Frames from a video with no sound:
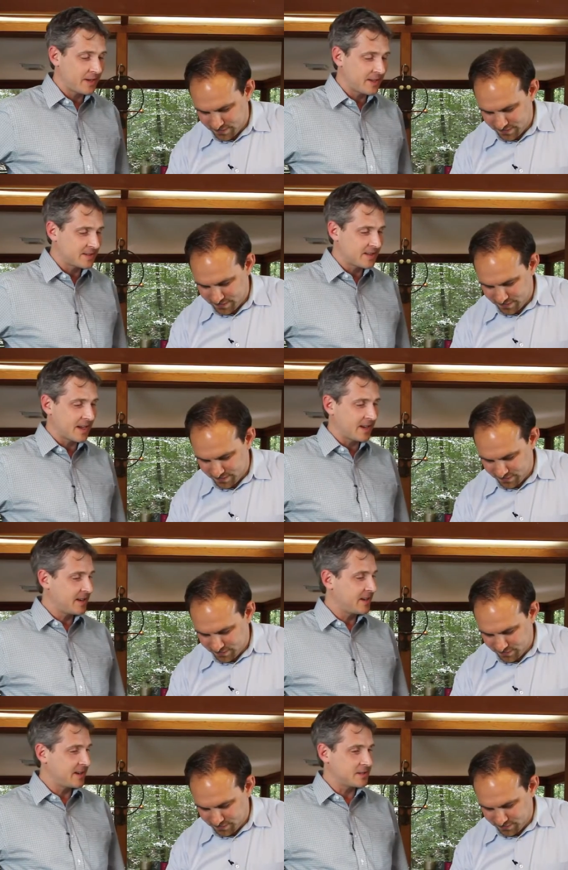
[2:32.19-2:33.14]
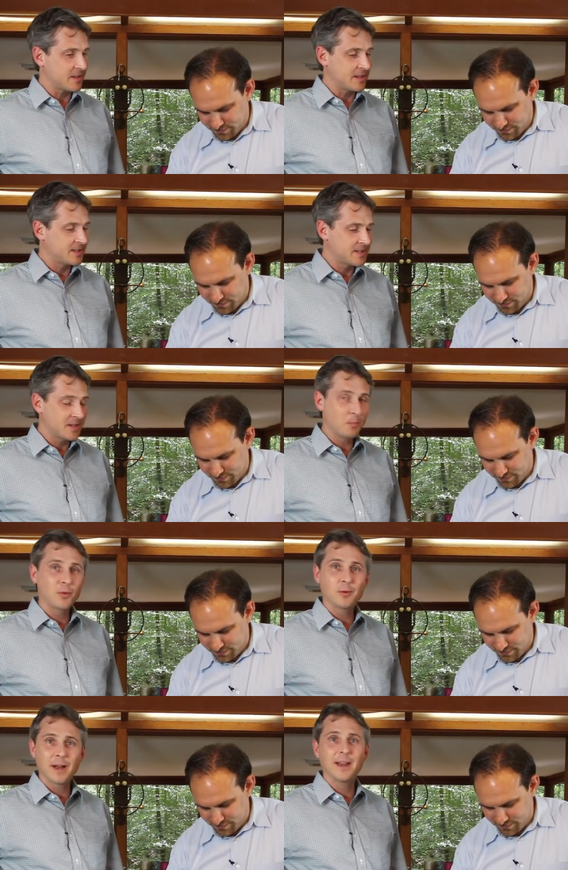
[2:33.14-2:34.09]
Speaker 1: is that it is
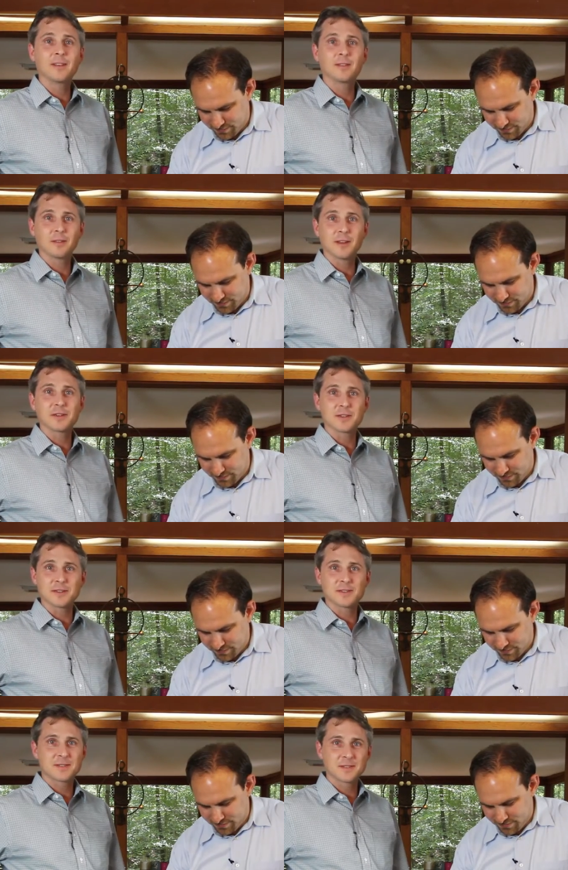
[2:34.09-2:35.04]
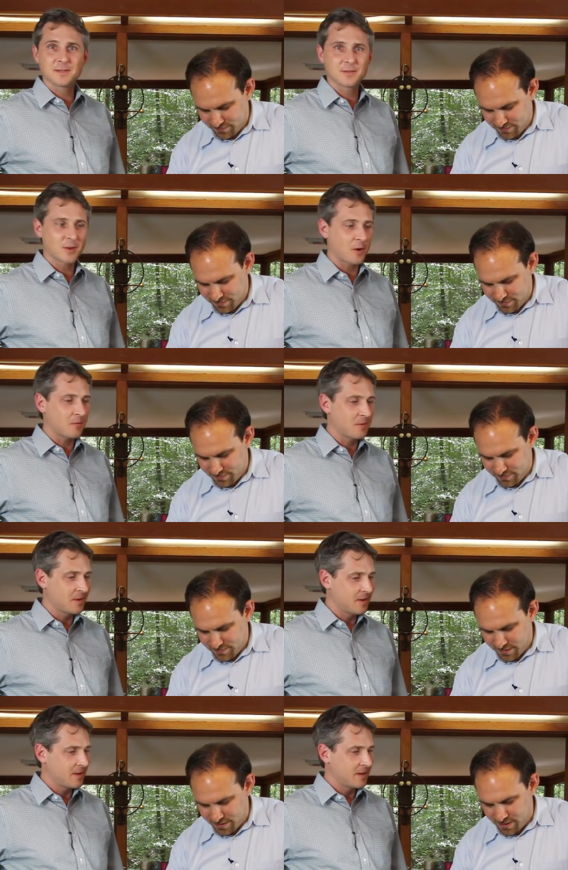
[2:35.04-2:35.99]
simple and delicious. So.
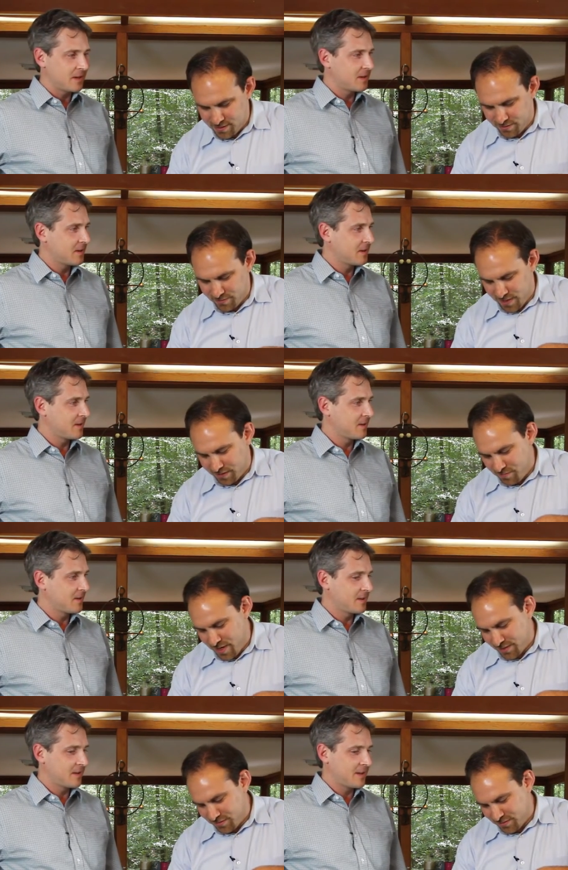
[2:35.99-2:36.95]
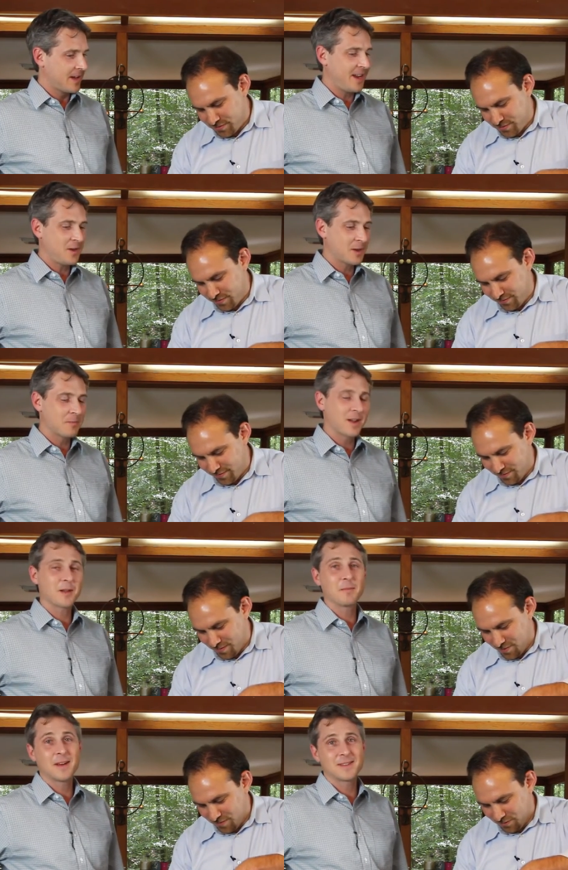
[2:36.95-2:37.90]
Speaker 2: And you can make a mess. So and you can
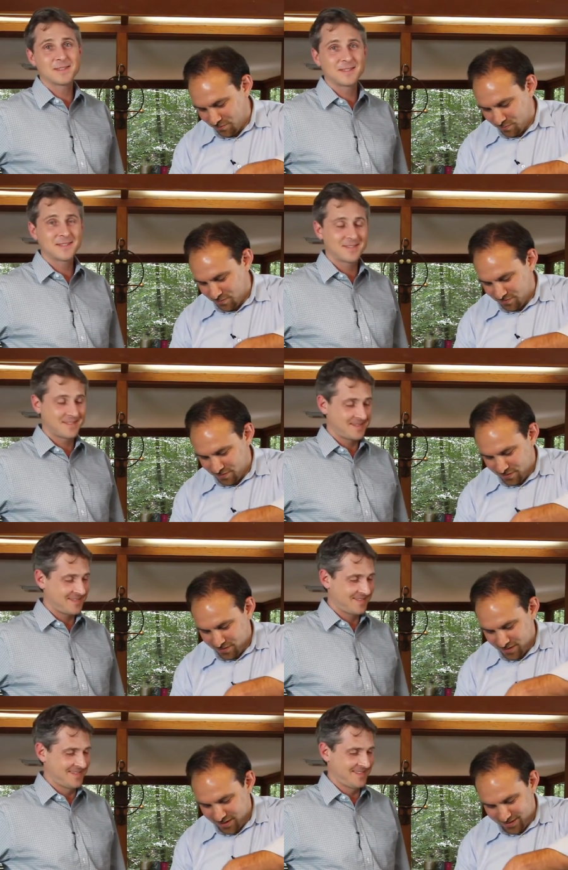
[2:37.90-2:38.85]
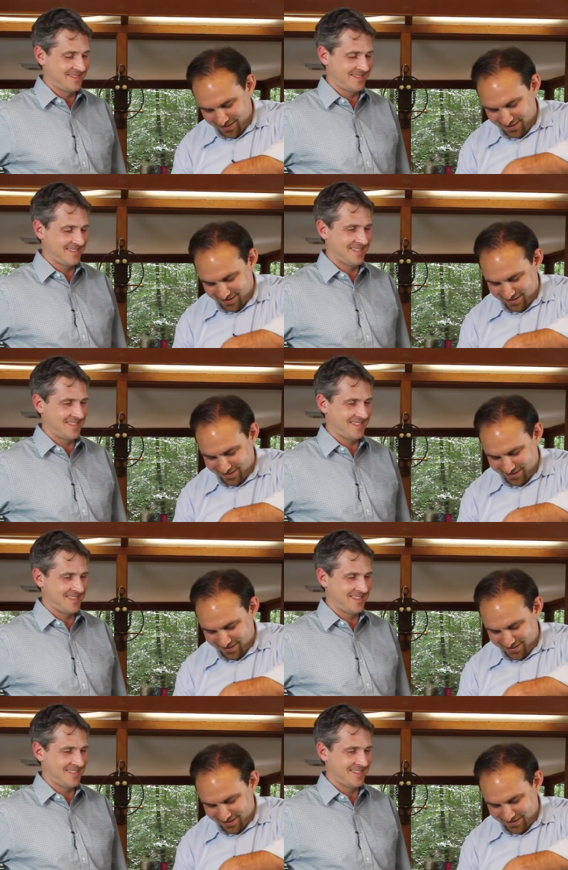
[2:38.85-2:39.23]
make I mean, what's more fun than that, you know?